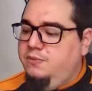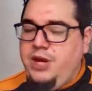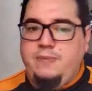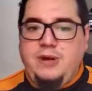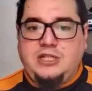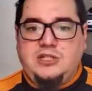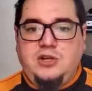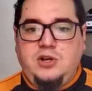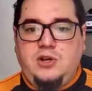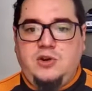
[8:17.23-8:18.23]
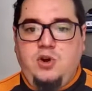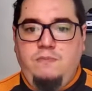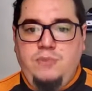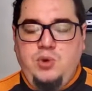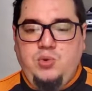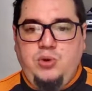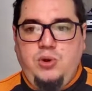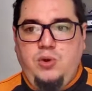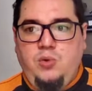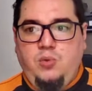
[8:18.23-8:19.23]
pretty much
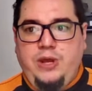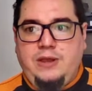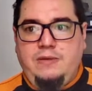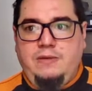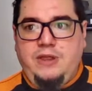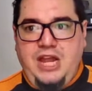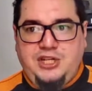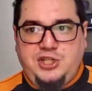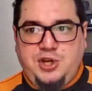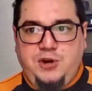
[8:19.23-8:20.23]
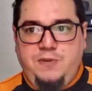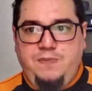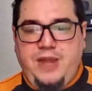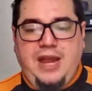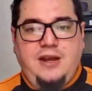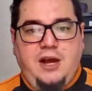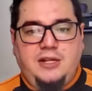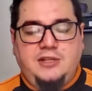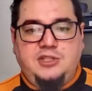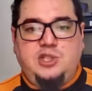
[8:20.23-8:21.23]
commune with nature and
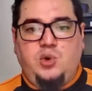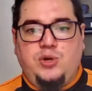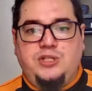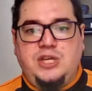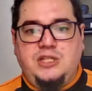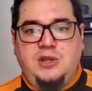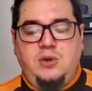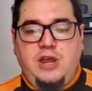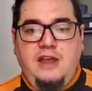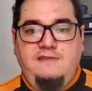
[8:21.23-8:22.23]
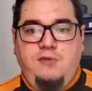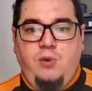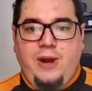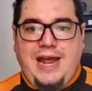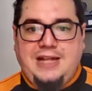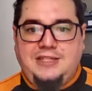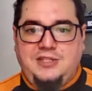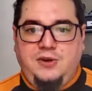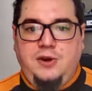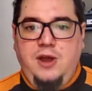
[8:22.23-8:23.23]
other sources looking for an
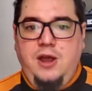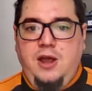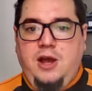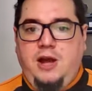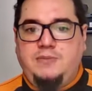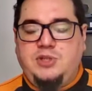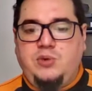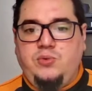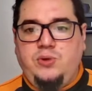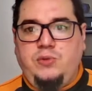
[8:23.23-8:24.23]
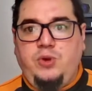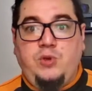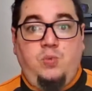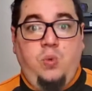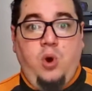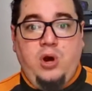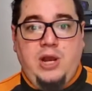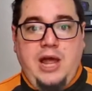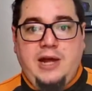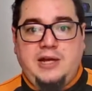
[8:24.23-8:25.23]
answer. So with
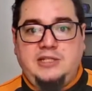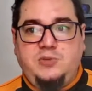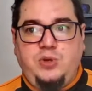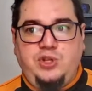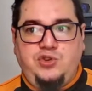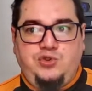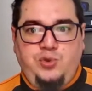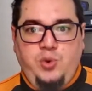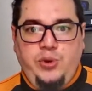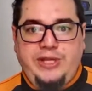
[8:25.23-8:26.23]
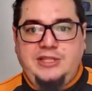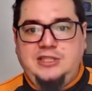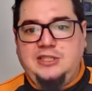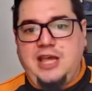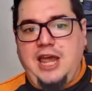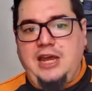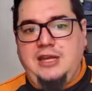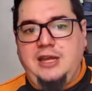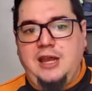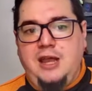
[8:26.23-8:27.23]
warlocks, with druids,
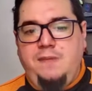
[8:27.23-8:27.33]
and